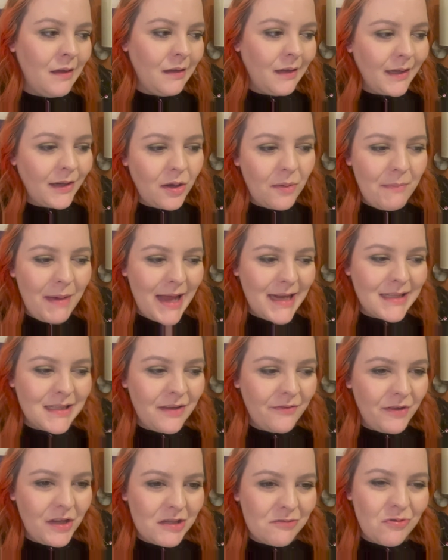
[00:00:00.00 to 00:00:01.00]
Like, compared to
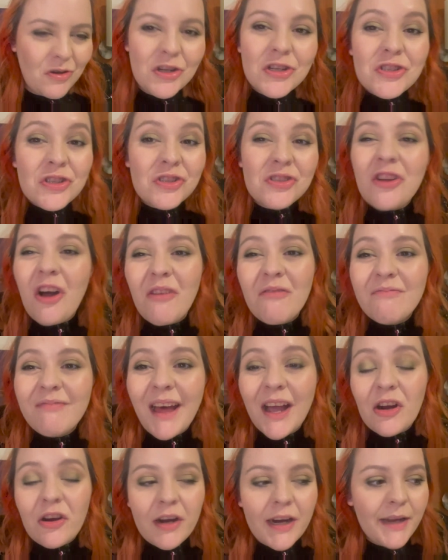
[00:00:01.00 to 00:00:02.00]
the first one, it's just not
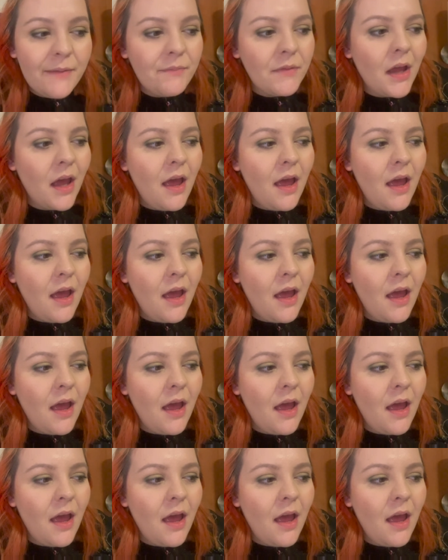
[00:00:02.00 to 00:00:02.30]
that great.